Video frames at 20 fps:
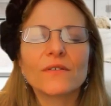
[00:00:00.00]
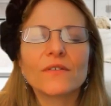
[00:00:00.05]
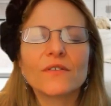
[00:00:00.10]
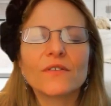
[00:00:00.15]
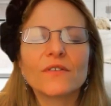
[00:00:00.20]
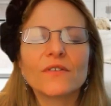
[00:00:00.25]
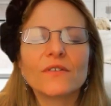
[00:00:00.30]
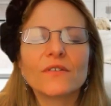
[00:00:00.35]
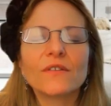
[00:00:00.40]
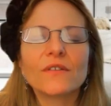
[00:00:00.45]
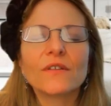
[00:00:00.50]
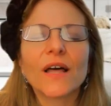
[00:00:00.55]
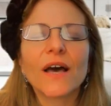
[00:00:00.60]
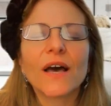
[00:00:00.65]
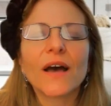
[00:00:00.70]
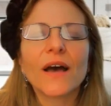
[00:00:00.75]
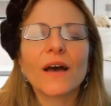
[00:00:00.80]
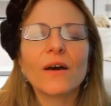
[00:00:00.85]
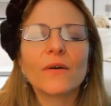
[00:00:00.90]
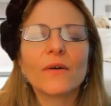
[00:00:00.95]
Just
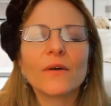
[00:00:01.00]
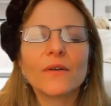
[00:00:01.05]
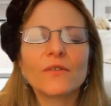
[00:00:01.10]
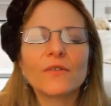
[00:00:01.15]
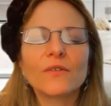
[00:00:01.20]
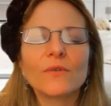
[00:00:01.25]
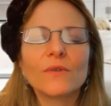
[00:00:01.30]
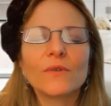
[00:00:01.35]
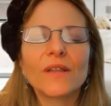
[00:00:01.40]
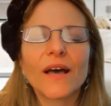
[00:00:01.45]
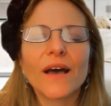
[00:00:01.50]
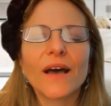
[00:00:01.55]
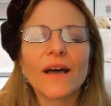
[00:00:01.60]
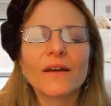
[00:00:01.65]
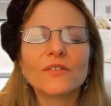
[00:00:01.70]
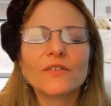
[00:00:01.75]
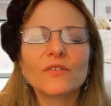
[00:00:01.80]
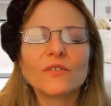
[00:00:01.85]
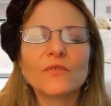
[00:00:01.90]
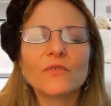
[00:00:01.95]
allow it to
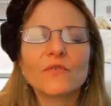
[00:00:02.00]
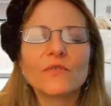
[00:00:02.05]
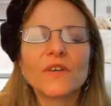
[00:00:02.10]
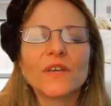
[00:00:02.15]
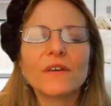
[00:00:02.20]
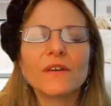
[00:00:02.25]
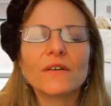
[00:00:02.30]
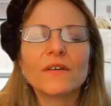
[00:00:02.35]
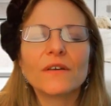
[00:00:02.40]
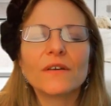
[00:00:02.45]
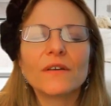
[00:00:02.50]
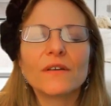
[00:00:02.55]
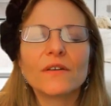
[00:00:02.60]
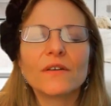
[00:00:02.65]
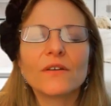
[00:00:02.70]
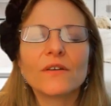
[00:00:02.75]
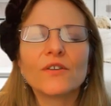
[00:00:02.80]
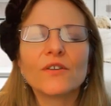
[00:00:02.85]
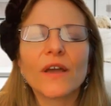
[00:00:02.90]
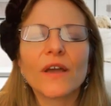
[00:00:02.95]
relax. You feel it
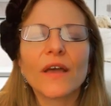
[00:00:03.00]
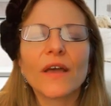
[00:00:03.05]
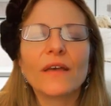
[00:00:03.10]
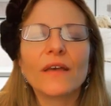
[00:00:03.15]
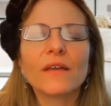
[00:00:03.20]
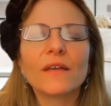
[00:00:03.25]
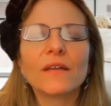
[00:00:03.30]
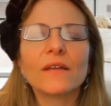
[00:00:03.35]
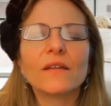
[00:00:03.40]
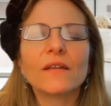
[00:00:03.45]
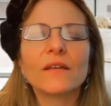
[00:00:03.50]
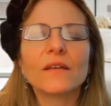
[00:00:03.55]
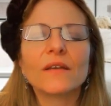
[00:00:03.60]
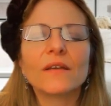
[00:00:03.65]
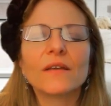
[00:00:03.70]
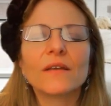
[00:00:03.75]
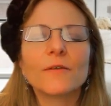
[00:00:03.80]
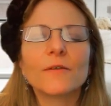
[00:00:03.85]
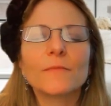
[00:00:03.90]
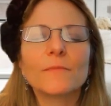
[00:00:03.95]
on your head,
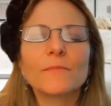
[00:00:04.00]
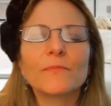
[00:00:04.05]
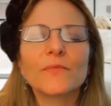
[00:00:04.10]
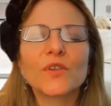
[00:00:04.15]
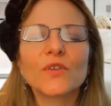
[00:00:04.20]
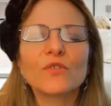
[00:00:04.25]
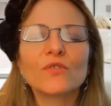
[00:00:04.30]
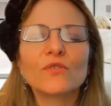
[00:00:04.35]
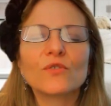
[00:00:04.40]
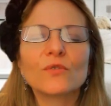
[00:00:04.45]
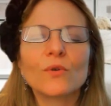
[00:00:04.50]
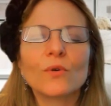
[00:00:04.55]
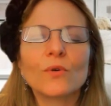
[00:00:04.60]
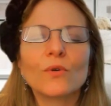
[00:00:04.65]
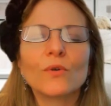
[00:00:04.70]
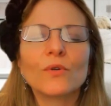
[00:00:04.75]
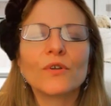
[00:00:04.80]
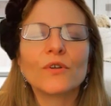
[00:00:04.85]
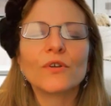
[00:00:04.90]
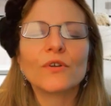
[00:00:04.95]
your
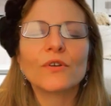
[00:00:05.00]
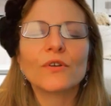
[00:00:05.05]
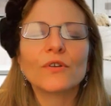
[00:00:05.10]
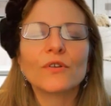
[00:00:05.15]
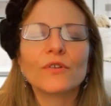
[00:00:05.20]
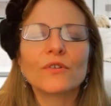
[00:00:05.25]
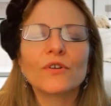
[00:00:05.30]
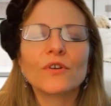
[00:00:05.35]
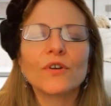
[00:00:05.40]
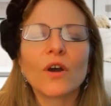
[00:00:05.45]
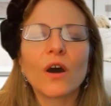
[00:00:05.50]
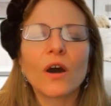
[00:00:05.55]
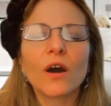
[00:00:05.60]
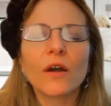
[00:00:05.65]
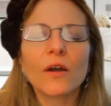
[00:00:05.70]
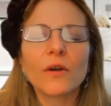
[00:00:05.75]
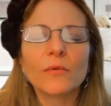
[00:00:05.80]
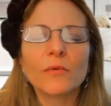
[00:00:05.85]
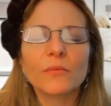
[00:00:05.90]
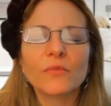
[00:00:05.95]
shoulders, your
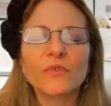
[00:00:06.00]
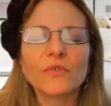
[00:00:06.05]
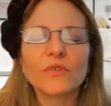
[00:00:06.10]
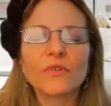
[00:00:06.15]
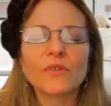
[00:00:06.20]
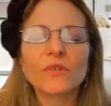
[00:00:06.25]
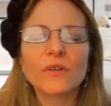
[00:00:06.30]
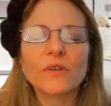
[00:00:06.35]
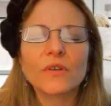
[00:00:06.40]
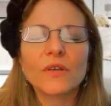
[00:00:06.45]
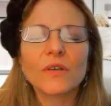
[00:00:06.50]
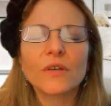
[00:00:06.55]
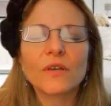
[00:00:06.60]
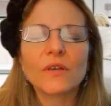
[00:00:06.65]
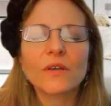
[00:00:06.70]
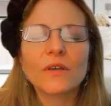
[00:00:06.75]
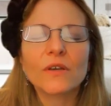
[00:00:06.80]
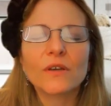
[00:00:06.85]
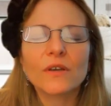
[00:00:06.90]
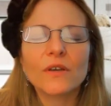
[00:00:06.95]
arms,
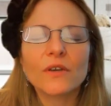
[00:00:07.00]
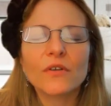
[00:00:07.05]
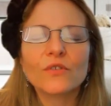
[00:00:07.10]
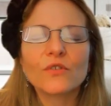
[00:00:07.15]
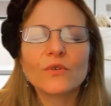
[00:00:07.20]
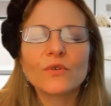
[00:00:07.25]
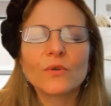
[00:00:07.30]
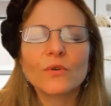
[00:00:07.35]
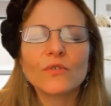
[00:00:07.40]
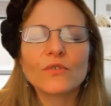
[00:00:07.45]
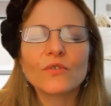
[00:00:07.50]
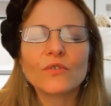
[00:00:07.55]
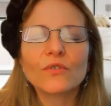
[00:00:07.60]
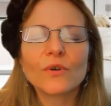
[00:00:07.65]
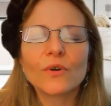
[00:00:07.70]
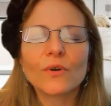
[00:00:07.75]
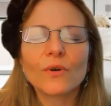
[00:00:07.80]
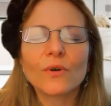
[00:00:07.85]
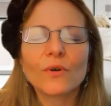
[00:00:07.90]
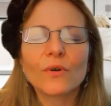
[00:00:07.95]
your torso,
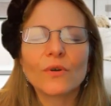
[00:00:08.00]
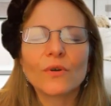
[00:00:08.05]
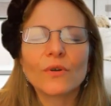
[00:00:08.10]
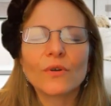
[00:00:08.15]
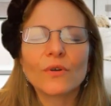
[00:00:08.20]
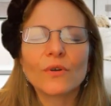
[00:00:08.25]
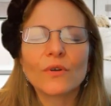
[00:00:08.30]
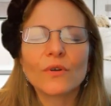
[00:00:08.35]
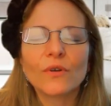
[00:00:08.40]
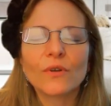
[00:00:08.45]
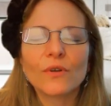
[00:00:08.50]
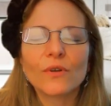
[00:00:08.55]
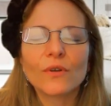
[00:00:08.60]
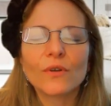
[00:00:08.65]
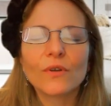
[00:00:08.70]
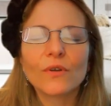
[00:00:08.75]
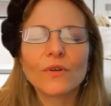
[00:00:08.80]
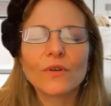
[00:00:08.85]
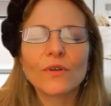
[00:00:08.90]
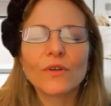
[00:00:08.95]

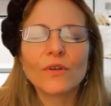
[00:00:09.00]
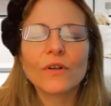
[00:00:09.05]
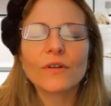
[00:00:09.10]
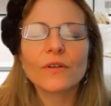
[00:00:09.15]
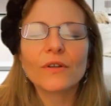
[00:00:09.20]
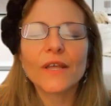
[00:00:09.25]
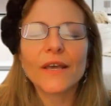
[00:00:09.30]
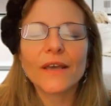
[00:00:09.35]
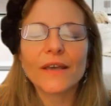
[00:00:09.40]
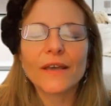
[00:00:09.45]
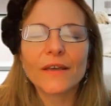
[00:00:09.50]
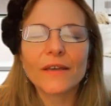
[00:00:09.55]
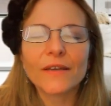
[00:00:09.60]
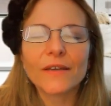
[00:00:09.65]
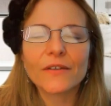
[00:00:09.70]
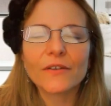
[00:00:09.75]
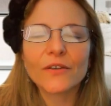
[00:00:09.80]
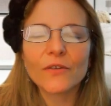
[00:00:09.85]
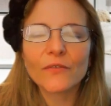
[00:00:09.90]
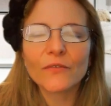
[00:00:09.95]
your
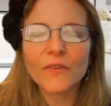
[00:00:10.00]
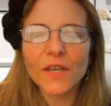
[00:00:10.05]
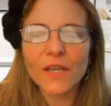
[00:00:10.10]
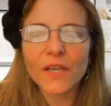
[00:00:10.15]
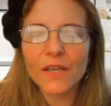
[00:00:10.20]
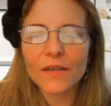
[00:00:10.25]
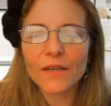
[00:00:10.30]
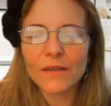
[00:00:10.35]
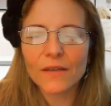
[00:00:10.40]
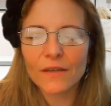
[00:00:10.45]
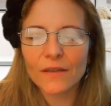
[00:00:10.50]
legs, your feet.